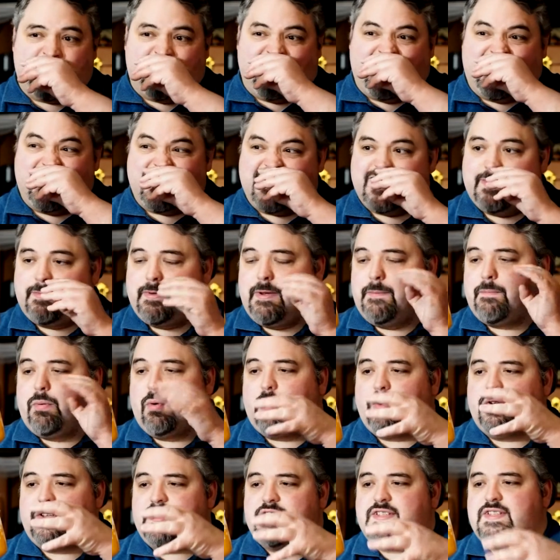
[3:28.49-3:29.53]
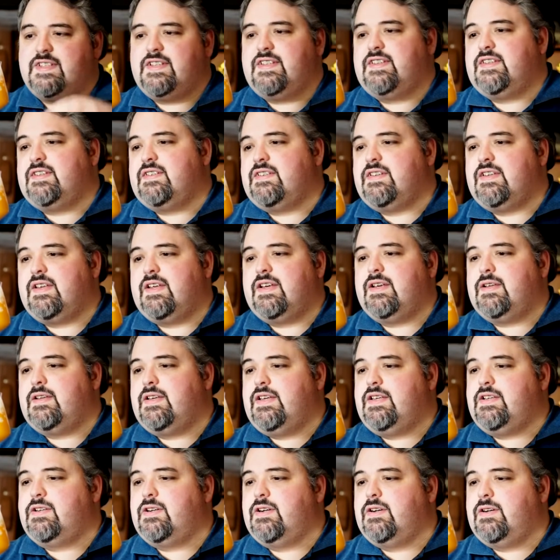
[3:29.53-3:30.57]
Like if somebody poured this in
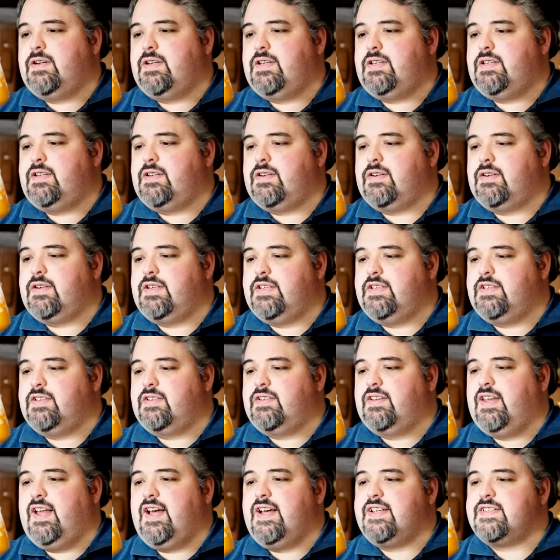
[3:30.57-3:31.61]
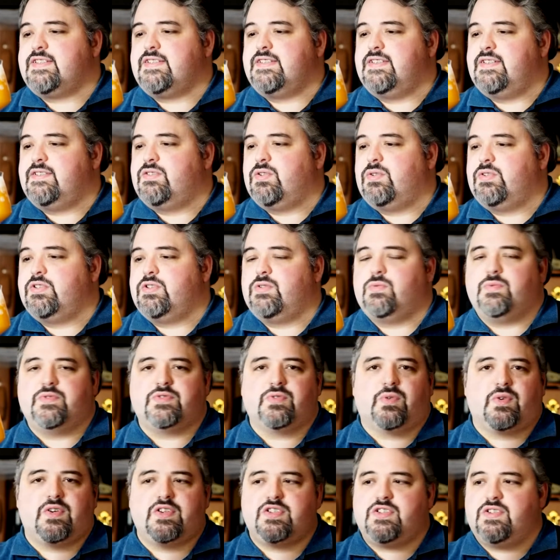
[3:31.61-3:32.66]
your glass and told you it was
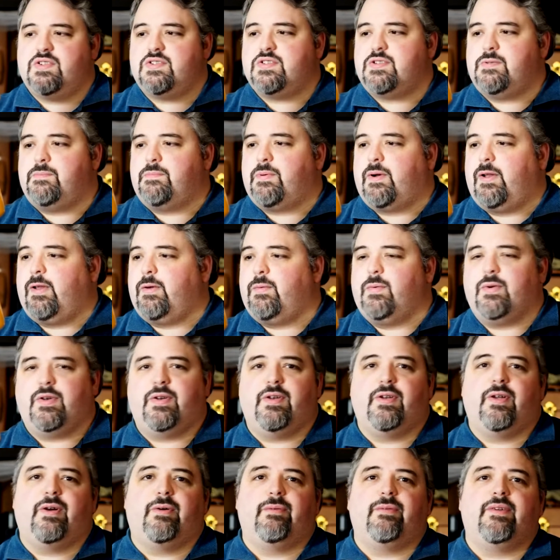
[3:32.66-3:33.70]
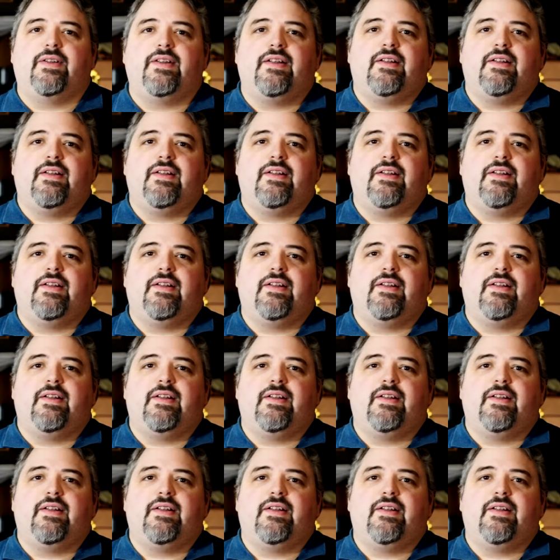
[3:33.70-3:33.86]
orange juice, you probably wouldn't know.